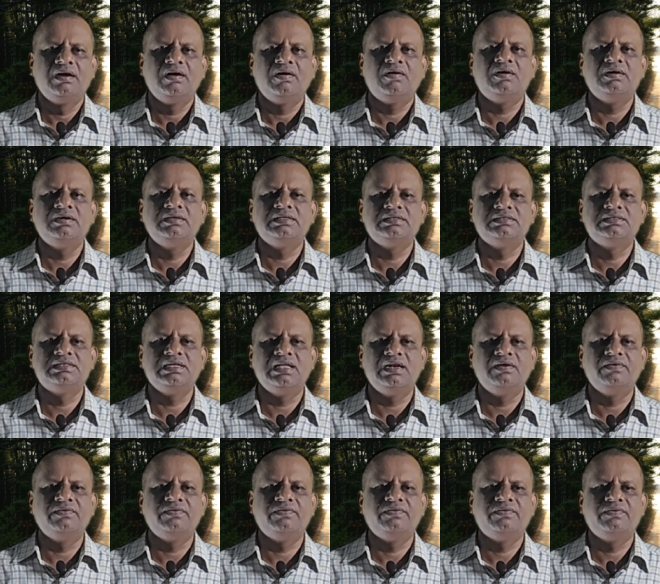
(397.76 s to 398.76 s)
on the
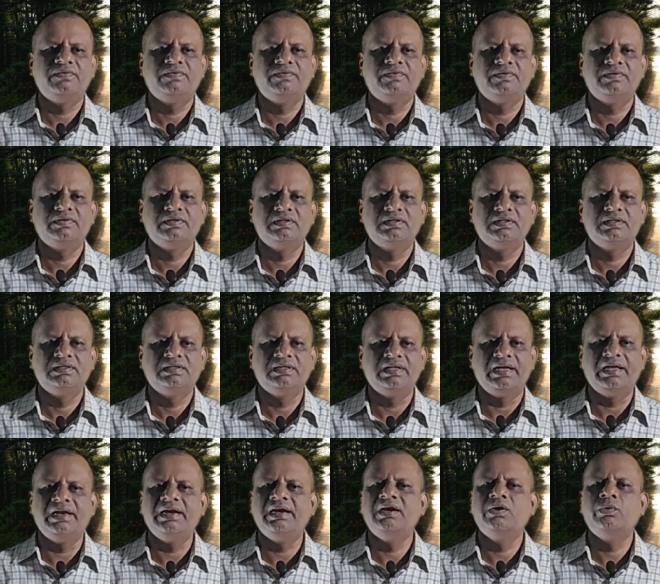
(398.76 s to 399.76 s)
self, the
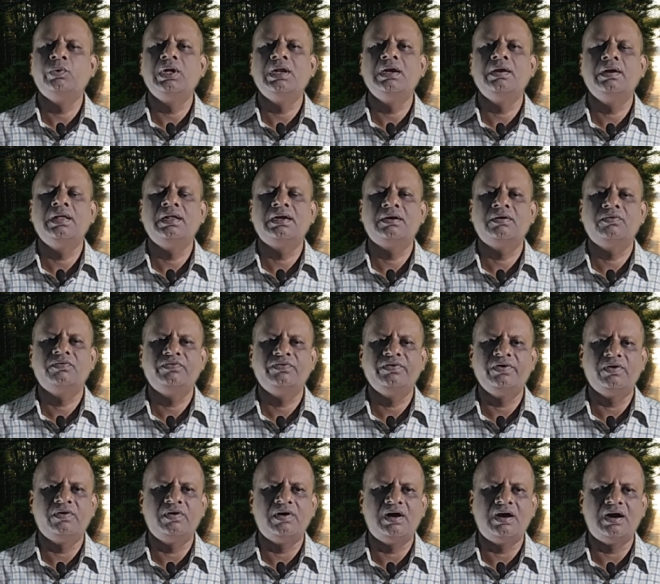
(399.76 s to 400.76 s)
indweller of
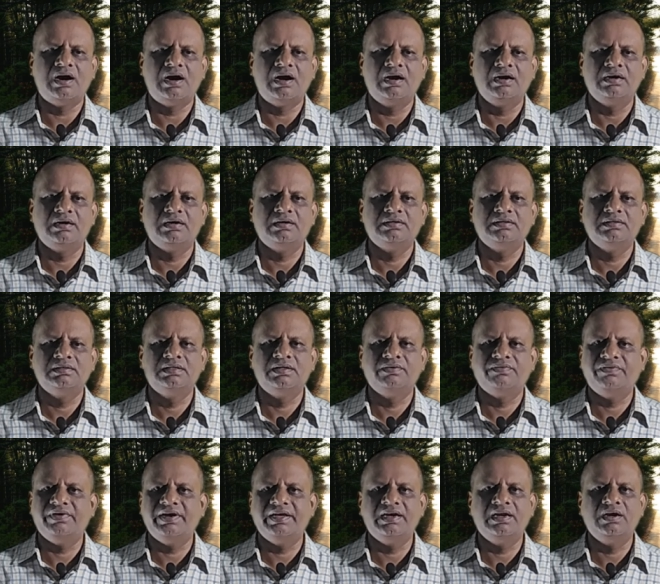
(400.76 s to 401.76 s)
your heart, the
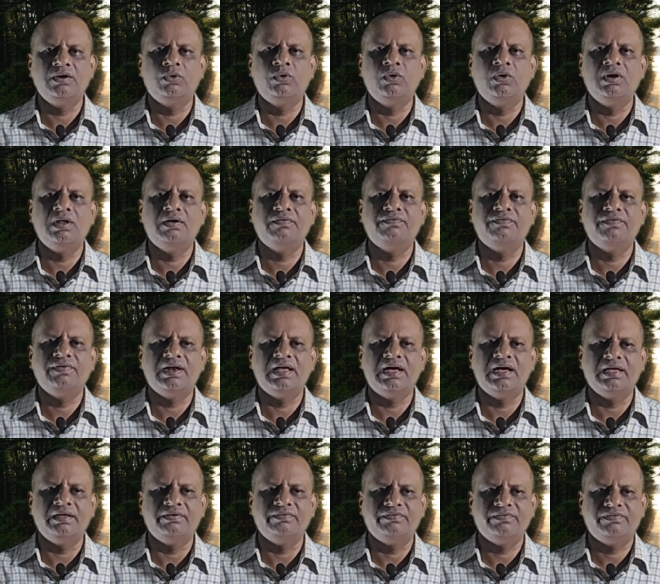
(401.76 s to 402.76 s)
final goal of
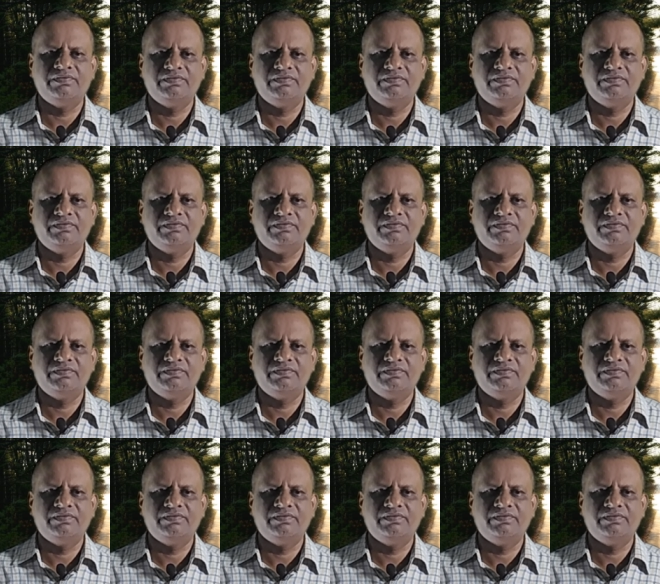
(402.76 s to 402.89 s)
life.